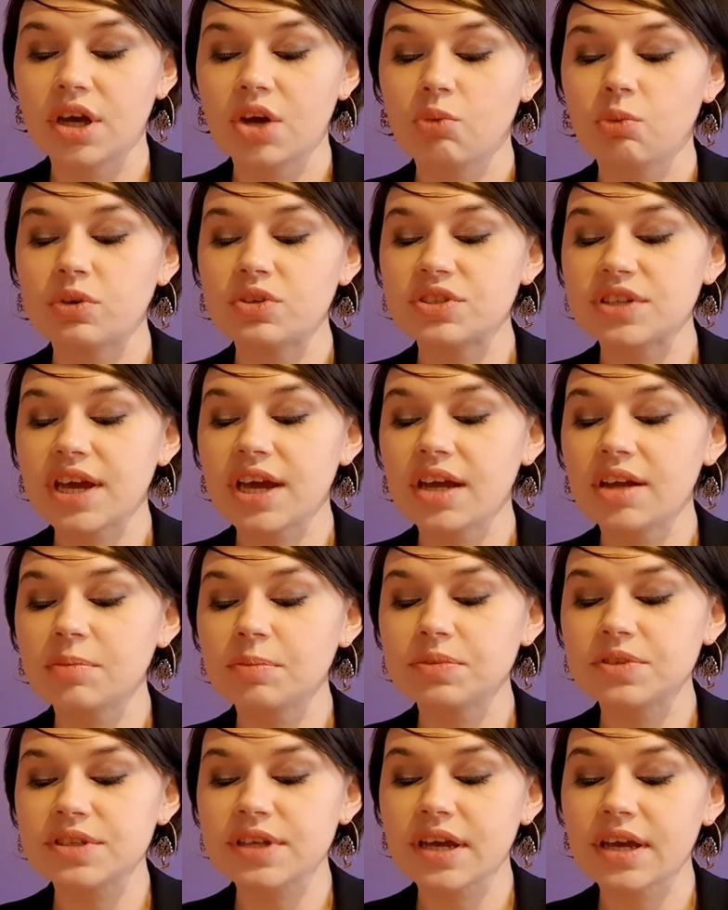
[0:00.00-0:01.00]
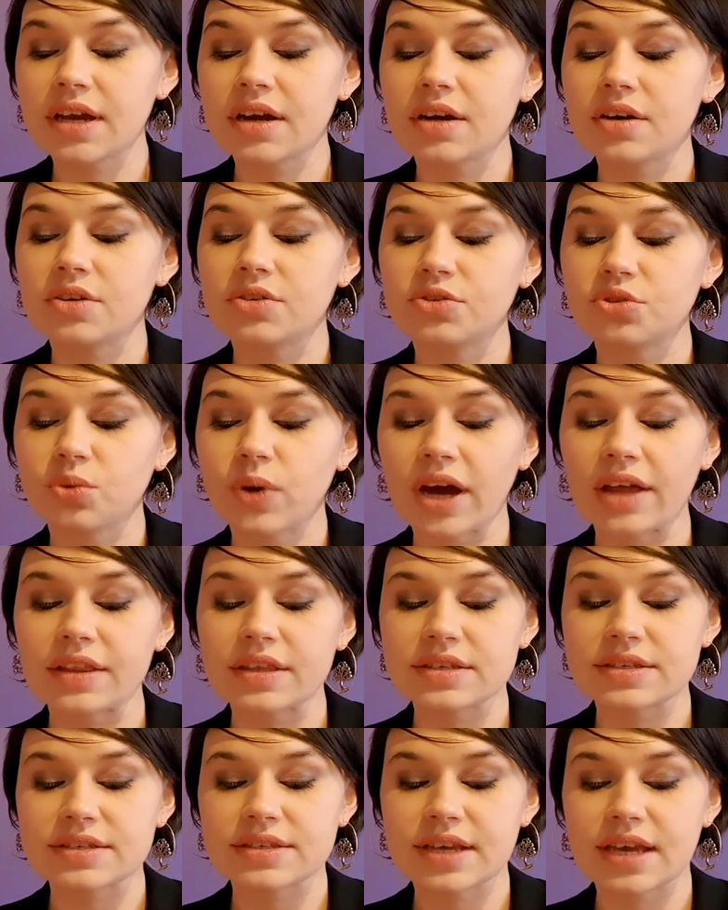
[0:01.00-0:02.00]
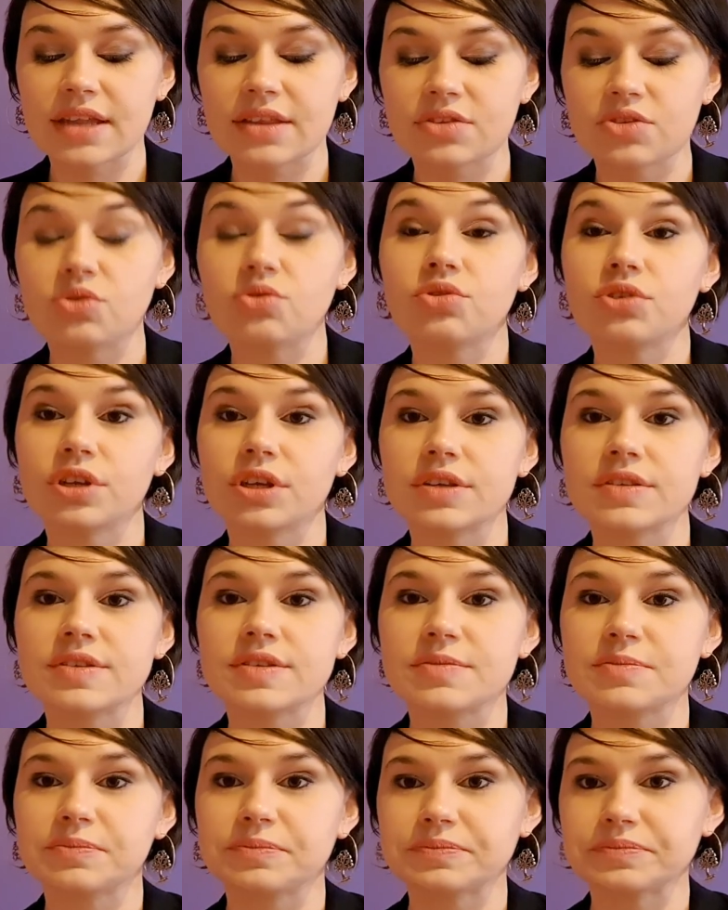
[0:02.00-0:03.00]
which helps her to understand your needs